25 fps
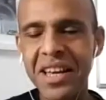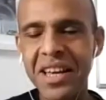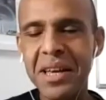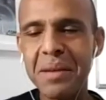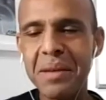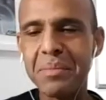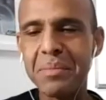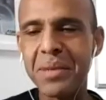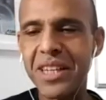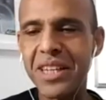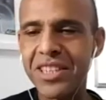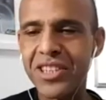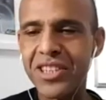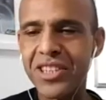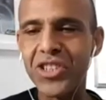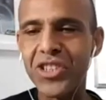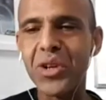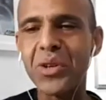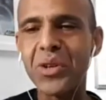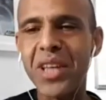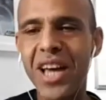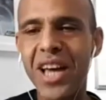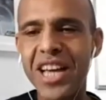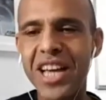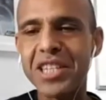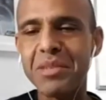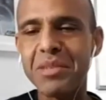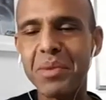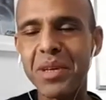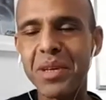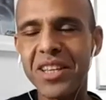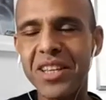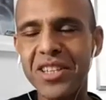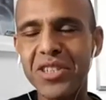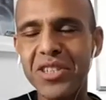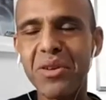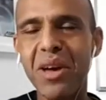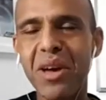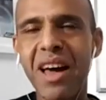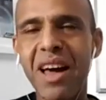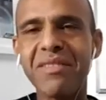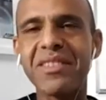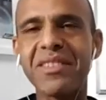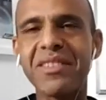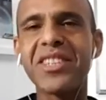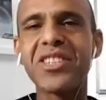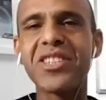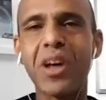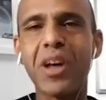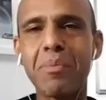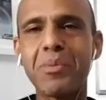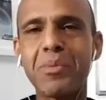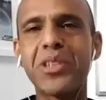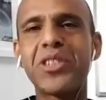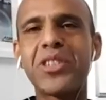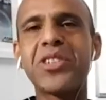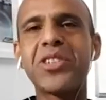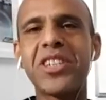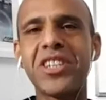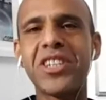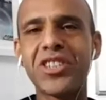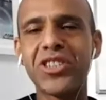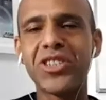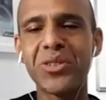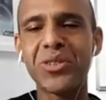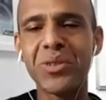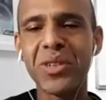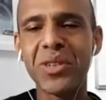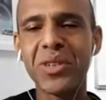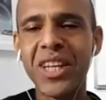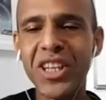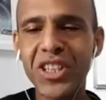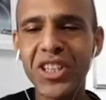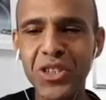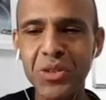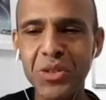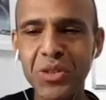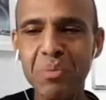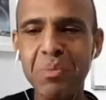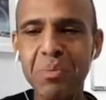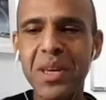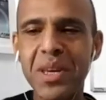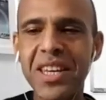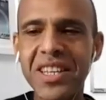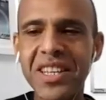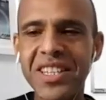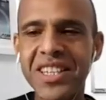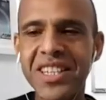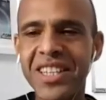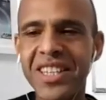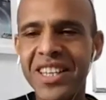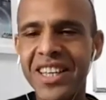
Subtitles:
But it's so nice because you have this opportunity to meet.